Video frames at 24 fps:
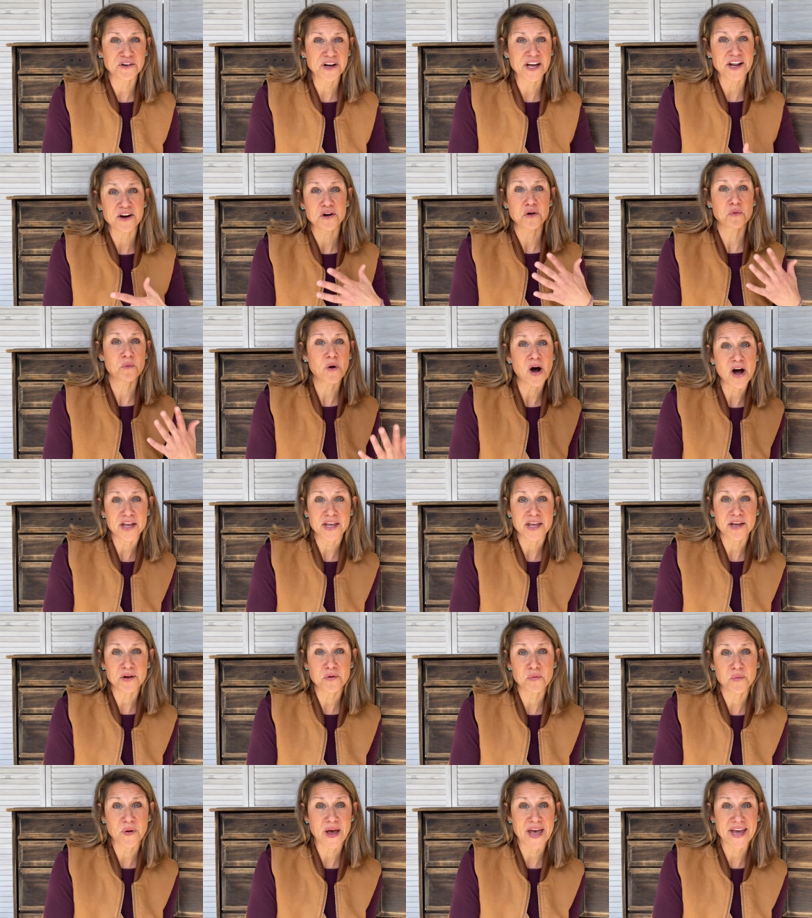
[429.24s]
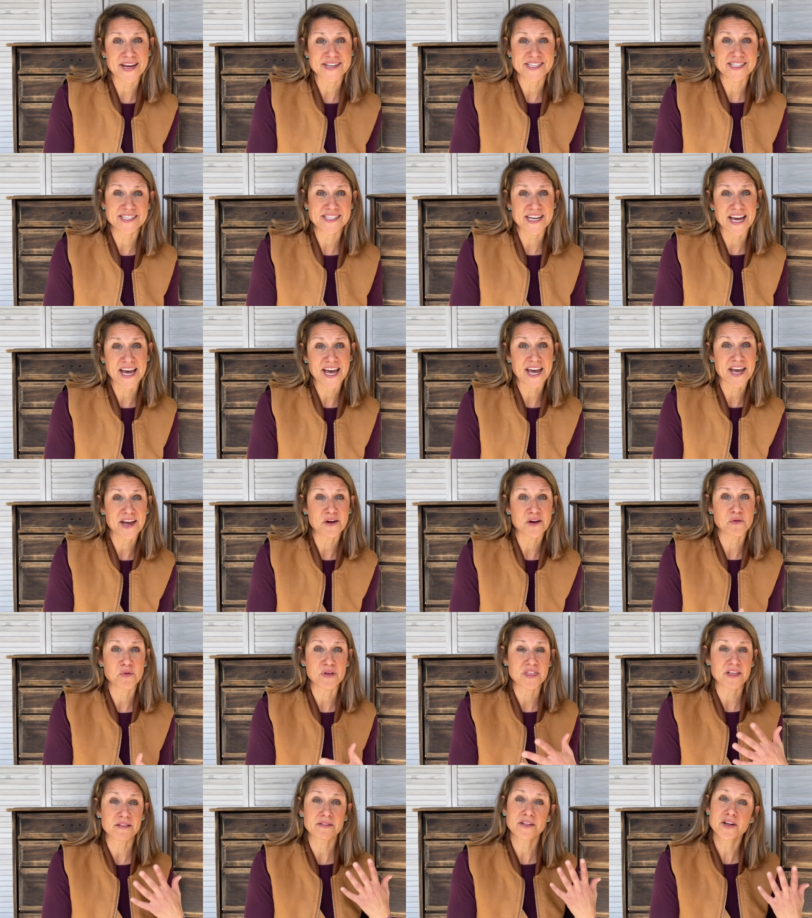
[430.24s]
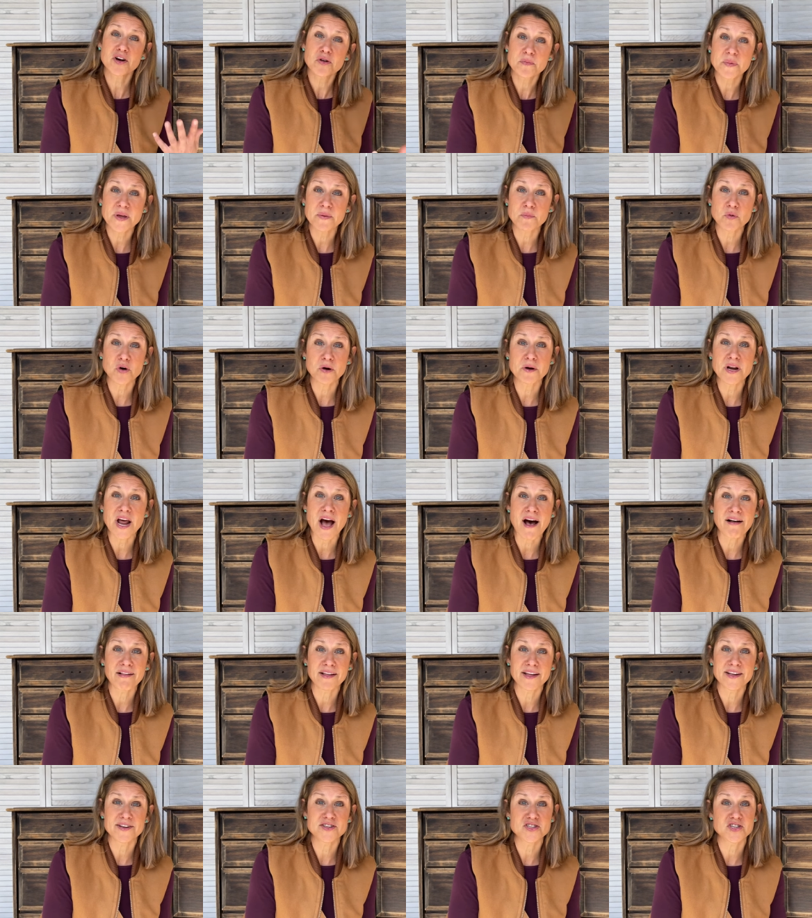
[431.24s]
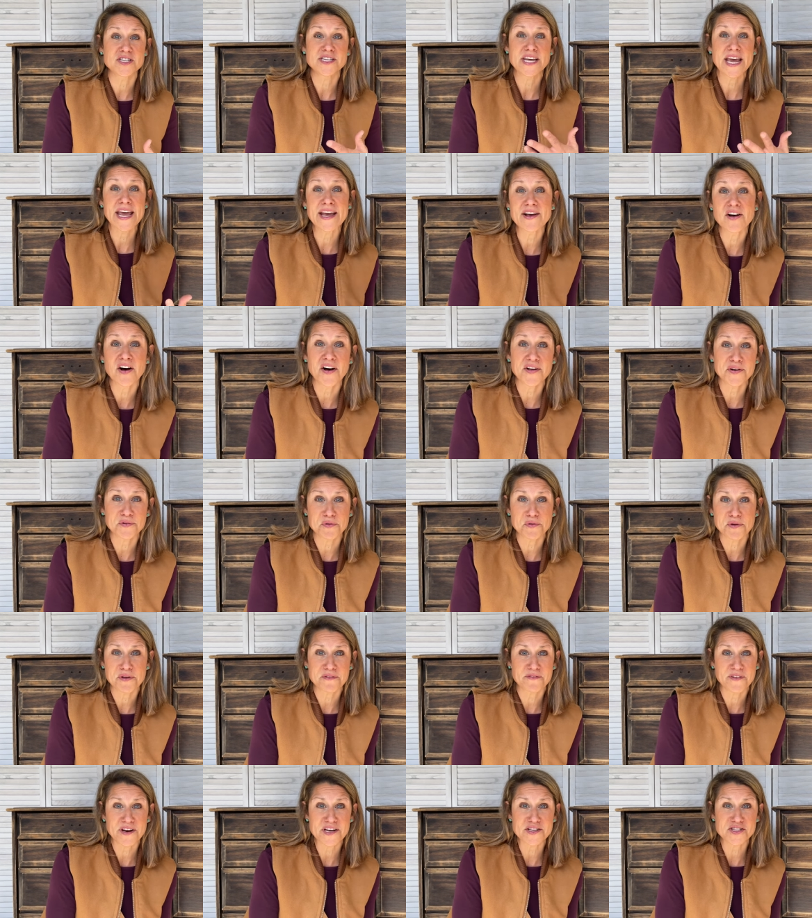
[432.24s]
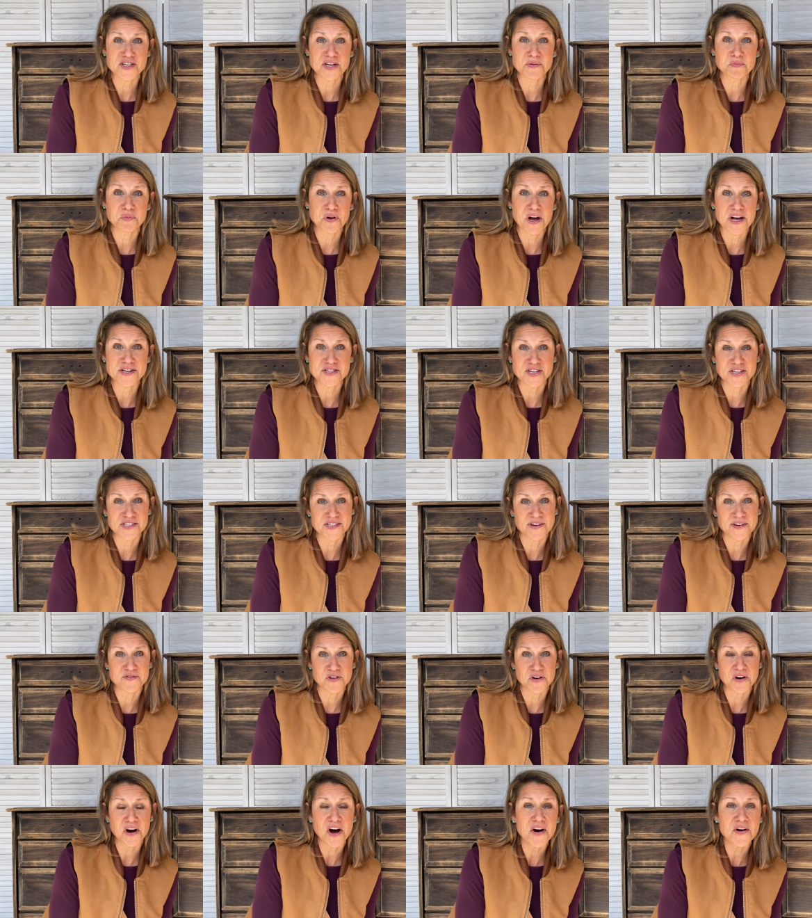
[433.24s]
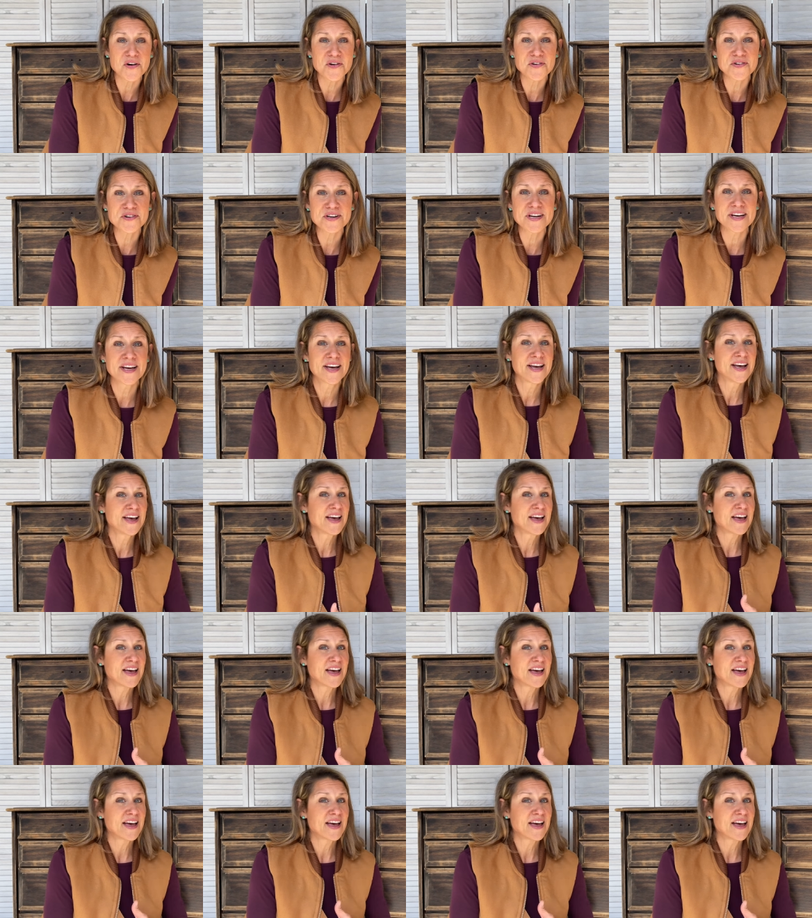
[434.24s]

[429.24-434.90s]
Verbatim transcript: and are walking away today with a little bit more knowledge to take on a refinishing project of your own,